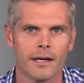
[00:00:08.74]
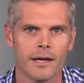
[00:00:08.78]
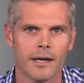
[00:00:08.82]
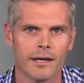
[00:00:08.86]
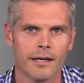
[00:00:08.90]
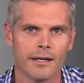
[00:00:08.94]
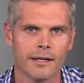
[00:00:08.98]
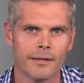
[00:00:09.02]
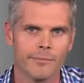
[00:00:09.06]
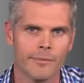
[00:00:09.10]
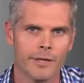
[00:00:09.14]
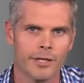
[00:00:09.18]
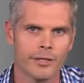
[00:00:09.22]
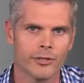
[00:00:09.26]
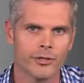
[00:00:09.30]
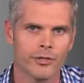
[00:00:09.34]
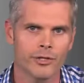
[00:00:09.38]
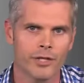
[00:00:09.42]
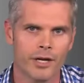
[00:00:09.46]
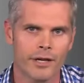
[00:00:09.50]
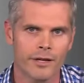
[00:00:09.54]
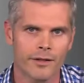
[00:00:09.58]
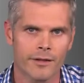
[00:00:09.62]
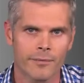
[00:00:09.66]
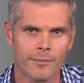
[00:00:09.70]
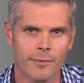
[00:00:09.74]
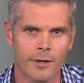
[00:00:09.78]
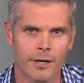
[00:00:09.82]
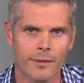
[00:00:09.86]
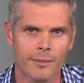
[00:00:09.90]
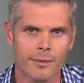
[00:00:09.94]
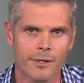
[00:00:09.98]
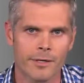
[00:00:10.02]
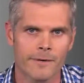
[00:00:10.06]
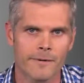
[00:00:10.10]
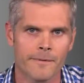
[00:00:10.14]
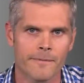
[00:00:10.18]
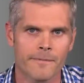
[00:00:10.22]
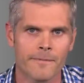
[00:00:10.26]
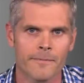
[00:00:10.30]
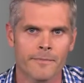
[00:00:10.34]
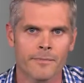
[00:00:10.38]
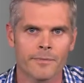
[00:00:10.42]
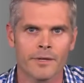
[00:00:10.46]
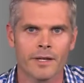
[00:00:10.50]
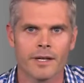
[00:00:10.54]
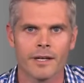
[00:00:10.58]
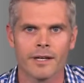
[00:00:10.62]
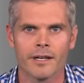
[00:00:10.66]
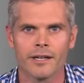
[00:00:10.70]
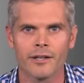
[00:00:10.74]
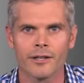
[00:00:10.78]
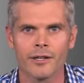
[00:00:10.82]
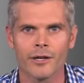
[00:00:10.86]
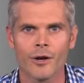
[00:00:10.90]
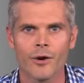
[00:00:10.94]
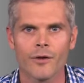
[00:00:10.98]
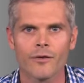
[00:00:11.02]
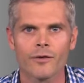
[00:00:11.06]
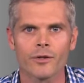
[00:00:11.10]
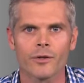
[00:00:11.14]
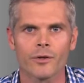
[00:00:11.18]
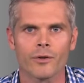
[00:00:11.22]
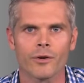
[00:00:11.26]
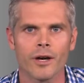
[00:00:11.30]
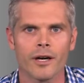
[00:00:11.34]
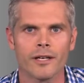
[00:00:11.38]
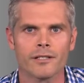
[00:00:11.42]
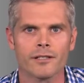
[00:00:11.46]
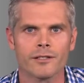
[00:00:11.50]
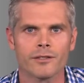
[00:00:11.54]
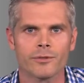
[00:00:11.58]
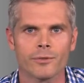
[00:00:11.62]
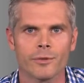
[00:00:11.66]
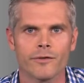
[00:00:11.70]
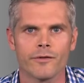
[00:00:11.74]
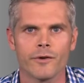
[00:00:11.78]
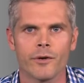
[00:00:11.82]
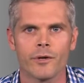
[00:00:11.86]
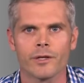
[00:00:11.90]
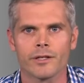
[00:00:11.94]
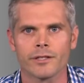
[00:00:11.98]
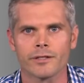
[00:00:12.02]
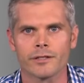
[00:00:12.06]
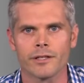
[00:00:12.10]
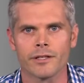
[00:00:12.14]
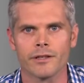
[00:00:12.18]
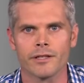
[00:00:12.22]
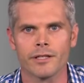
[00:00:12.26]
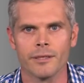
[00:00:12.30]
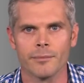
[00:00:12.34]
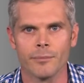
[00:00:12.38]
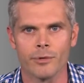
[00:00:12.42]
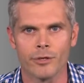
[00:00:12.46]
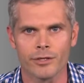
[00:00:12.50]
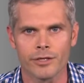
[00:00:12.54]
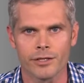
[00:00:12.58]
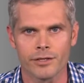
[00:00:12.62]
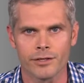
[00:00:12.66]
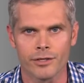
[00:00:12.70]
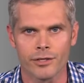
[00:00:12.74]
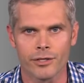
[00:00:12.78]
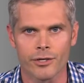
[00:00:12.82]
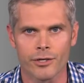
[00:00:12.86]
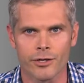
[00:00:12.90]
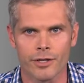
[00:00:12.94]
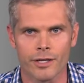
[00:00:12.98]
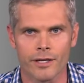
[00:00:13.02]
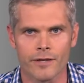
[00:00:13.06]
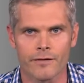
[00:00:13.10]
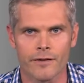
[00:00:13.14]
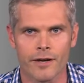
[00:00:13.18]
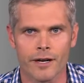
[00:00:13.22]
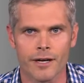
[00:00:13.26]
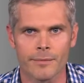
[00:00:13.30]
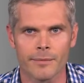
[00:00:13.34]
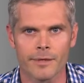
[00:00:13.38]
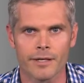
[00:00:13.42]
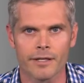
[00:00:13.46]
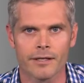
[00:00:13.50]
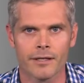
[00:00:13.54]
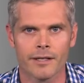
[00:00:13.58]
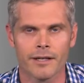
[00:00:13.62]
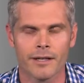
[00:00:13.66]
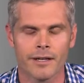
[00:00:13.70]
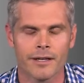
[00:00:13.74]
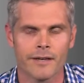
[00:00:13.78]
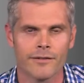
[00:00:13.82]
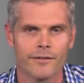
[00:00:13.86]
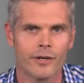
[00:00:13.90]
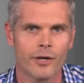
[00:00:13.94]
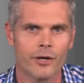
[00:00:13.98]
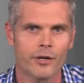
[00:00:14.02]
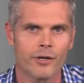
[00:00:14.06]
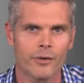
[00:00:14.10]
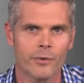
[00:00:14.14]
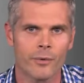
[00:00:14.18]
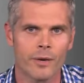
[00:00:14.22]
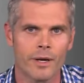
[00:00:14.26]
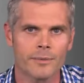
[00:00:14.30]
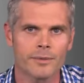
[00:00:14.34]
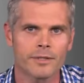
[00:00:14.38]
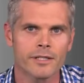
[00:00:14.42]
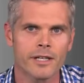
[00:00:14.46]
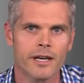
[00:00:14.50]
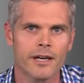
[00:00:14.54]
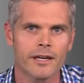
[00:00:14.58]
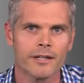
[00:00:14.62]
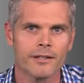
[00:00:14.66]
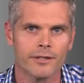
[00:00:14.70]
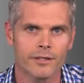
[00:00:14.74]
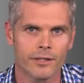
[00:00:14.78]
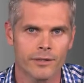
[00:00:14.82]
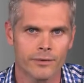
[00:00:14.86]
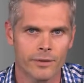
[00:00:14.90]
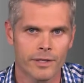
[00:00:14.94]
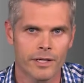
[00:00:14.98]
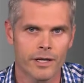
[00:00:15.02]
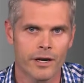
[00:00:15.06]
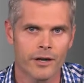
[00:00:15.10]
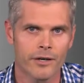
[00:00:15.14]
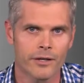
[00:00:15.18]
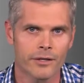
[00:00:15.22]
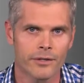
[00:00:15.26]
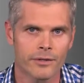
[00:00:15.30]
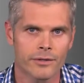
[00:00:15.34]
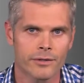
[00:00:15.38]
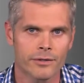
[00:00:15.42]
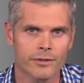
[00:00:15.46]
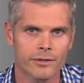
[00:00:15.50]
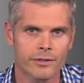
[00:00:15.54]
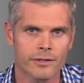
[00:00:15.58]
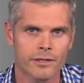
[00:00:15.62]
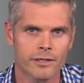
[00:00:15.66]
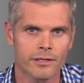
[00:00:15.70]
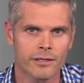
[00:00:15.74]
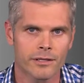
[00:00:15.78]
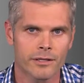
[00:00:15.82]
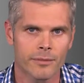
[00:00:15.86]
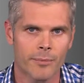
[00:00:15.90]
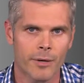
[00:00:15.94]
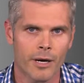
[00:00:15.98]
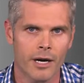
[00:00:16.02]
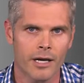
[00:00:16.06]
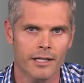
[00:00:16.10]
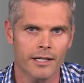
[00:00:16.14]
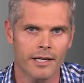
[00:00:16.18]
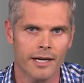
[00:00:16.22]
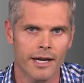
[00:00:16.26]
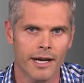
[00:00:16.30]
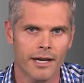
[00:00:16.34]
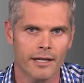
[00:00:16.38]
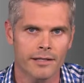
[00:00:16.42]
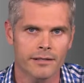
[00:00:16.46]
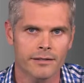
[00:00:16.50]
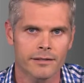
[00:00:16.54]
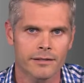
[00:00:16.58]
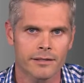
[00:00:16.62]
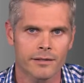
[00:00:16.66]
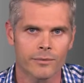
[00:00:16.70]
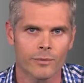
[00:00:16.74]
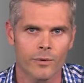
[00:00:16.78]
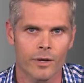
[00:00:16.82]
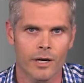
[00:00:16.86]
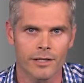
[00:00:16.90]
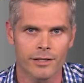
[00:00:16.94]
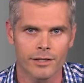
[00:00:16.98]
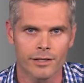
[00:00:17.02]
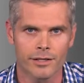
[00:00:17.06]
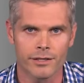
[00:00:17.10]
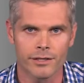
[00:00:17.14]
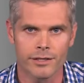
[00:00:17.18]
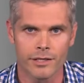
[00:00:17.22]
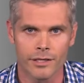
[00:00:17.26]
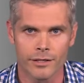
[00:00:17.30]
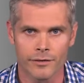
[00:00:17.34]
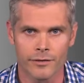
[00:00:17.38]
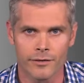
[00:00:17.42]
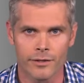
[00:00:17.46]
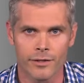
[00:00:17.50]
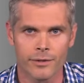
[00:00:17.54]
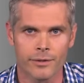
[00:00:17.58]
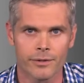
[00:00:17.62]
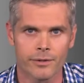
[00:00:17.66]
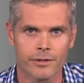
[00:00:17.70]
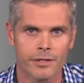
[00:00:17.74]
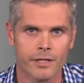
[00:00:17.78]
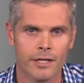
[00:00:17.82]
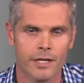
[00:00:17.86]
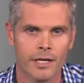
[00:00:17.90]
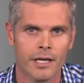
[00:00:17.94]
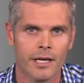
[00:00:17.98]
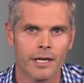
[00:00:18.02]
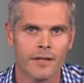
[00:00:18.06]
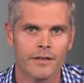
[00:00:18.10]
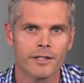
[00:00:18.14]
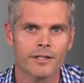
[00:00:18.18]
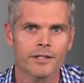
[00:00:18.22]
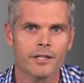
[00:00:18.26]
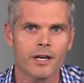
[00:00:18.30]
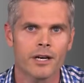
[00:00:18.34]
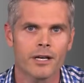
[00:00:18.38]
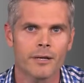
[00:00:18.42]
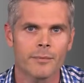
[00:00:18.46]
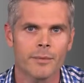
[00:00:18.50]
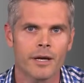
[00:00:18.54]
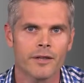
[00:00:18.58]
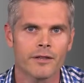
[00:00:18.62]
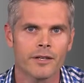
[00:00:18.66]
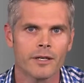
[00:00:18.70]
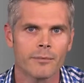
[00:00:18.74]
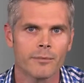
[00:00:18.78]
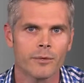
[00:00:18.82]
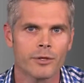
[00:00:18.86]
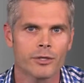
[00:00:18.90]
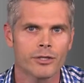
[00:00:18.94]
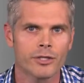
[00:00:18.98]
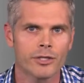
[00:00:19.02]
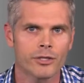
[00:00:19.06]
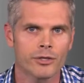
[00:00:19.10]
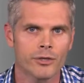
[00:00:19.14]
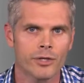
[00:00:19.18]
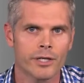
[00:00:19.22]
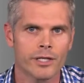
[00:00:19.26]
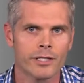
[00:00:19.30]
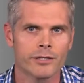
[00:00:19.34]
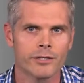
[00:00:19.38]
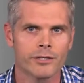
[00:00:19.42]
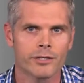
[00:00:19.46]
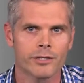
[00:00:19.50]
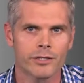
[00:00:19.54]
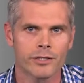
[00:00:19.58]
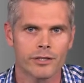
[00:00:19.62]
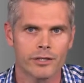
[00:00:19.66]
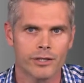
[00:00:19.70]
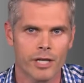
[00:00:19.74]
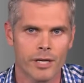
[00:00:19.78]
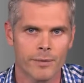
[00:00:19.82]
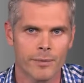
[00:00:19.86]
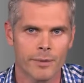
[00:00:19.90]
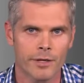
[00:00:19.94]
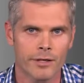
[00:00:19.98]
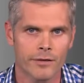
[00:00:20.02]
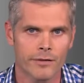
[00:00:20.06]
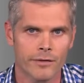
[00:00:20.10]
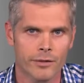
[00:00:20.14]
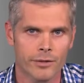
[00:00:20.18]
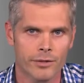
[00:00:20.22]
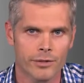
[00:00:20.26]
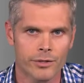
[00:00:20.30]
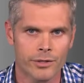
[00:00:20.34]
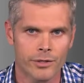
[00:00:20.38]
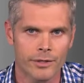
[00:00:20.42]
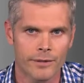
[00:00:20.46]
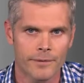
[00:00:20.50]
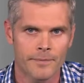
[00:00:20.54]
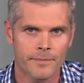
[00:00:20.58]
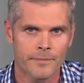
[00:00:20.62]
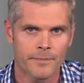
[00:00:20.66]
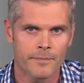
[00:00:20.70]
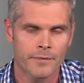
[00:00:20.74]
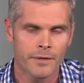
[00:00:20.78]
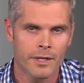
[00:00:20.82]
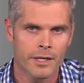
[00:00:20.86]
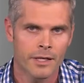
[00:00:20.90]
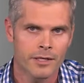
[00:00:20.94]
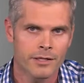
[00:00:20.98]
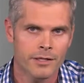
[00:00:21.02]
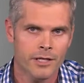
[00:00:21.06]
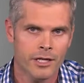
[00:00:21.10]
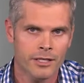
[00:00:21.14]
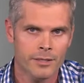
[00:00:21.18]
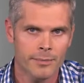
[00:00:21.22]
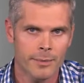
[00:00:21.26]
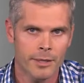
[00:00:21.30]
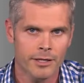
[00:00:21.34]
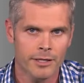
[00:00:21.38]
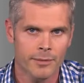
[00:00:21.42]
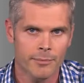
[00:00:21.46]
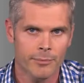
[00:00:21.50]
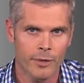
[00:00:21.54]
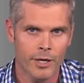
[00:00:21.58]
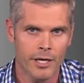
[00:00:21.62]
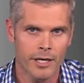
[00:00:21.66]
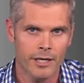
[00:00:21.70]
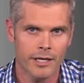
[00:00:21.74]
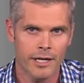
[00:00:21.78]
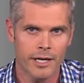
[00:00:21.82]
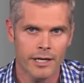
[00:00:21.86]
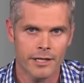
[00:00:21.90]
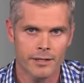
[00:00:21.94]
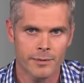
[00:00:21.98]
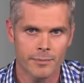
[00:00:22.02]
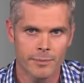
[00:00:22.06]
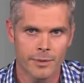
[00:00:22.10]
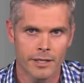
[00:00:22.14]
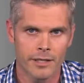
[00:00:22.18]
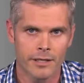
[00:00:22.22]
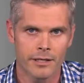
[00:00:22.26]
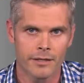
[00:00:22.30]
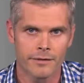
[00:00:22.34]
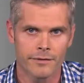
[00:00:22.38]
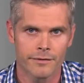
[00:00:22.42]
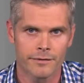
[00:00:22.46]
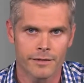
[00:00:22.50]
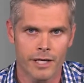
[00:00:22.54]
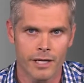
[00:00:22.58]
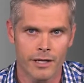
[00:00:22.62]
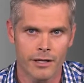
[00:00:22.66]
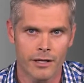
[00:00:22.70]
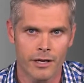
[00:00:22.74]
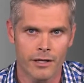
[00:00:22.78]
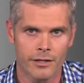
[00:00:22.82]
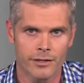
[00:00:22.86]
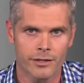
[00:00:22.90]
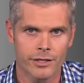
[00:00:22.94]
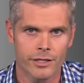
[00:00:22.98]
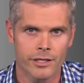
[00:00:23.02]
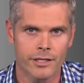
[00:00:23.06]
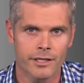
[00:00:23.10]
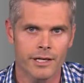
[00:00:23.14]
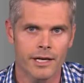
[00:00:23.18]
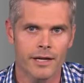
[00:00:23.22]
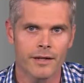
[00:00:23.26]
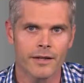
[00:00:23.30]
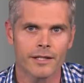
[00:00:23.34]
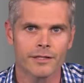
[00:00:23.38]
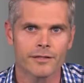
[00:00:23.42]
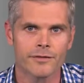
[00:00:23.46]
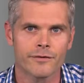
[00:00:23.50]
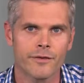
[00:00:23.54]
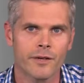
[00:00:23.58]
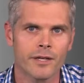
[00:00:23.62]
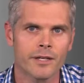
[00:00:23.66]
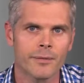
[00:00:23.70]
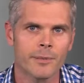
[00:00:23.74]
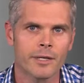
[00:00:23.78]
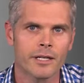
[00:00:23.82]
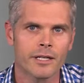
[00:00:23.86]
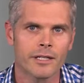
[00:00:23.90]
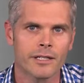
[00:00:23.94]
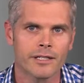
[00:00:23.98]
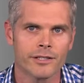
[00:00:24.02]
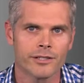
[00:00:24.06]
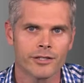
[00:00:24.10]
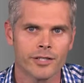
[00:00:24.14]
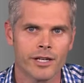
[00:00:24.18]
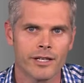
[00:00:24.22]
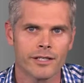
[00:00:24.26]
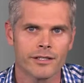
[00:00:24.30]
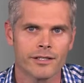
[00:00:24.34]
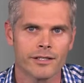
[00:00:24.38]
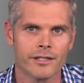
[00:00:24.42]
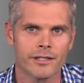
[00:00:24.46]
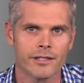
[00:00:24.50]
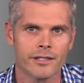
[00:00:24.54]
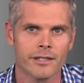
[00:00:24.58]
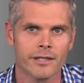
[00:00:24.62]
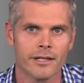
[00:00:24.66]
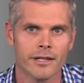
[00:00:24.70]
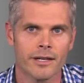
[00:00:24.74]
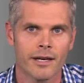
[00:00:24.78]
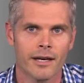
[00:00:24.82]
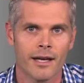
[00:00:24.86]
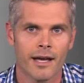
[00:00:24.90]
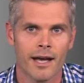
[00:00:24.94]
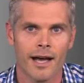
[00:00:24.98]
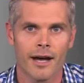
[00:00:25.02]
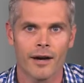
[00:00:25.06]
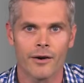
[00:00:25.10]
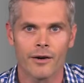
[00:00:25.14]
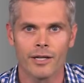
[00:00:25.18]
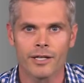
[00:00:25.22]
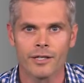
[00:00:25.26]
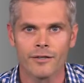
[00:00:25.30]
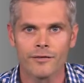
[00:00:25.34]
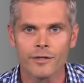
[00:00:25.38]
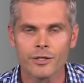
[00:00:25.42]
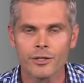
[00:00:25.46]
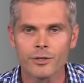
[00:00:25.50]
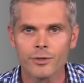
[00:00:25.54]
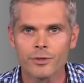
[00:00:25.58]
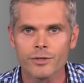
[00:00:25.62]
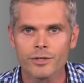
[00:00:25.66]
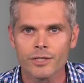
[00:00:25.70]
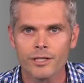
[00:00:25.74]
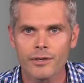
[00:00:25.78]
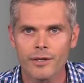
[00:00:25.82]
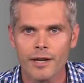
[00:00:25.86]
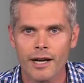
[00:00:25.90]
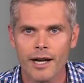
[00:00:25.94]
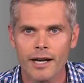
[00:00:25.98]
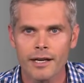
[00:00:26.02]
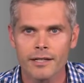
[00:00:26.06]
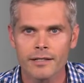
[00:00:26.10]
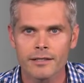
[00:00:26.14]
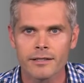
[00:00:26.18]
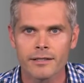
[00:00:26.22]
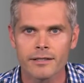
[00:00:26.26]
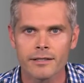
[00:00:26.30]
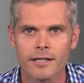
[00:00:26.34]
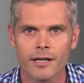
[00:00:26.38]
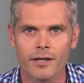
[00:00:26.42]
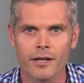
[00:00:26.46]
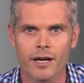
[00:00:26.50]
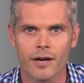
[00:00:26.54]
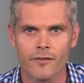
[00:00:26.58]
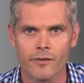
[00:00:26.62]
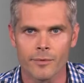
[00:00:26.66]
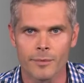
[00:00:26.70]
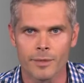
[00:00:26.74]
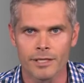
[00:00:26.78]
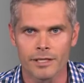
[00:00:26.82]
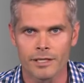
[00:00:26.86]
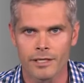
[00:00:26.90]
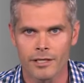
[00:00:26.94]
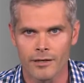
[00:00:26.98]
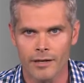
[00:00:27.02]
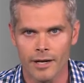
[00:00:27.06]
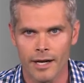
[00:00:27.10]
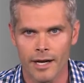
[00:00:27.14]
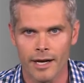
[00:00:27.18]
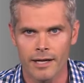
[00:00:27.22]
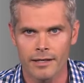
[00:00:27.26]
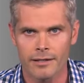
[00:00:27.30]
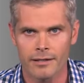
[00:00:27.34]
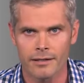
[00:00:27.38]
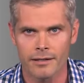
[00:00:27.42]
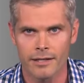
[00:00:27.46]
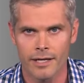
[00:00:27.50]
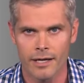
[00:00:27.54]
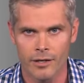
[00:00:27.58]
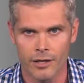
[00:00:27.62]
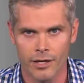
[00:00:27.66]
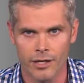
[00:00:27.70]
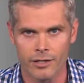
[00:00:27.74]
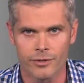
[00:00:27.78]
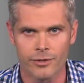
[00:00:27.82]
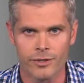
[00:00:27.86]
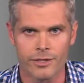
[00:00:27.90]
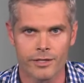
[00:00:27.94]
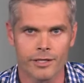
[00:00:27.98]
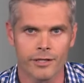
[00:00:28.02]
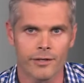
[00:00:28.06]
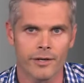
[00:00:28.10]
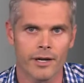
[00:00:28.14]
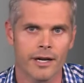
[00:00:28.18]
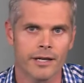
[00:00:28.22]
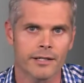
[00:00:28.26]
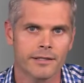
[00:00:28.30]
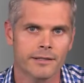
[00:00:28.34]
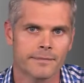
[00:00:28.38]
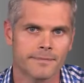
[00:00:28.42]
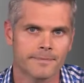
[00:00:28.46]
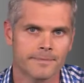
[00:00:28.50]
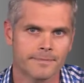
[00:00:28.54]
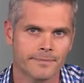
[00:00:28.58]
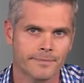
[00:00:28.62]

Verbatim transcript: Hi, I'm Major Jonathan Barber. Here at Over the Horizons, we focus on the emerging security environment. If you go to the website, you can read articles, listen to podcasts, and watch interviews that talk about the emerging trends shaping the future. It talks about the breakneck speed of technology and how that's fundamentally changing how individuals interact, how governments interact, and how countries interact.